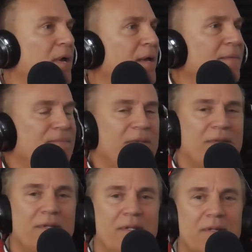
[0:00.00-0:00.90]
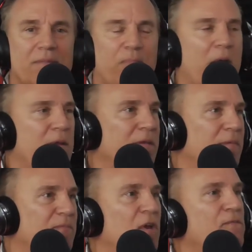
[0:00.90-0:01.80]
uh, uh,
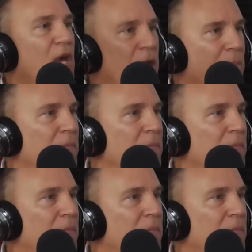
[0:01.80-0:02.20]
uh Jeff Dunham.